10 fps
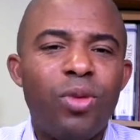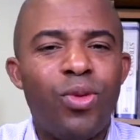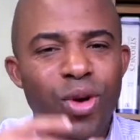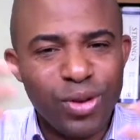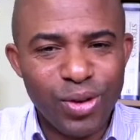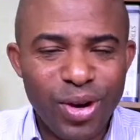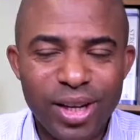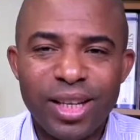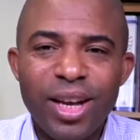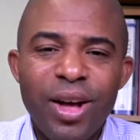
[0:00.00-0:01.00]
avoid to
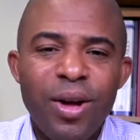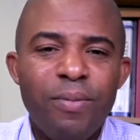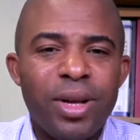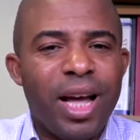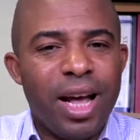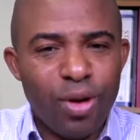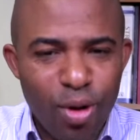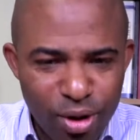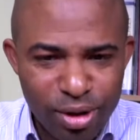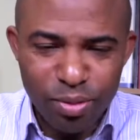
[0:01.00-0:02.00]
go but i
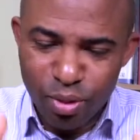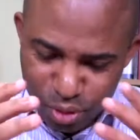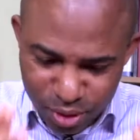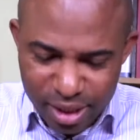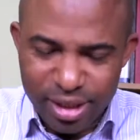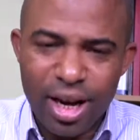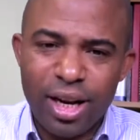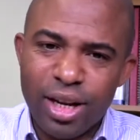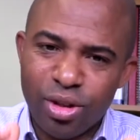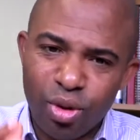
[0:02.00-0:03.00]
called him we sat down
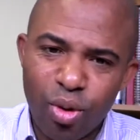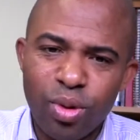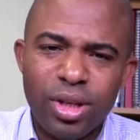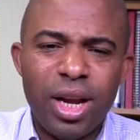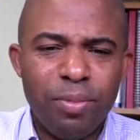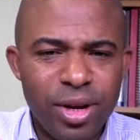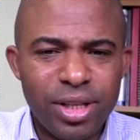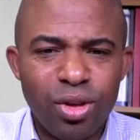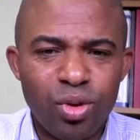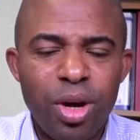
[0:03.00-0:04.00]
and talked with him and
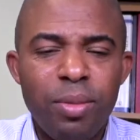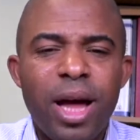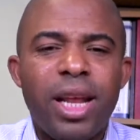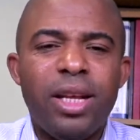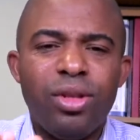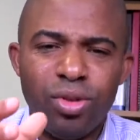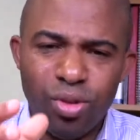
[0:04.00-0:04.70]
ministered to him and then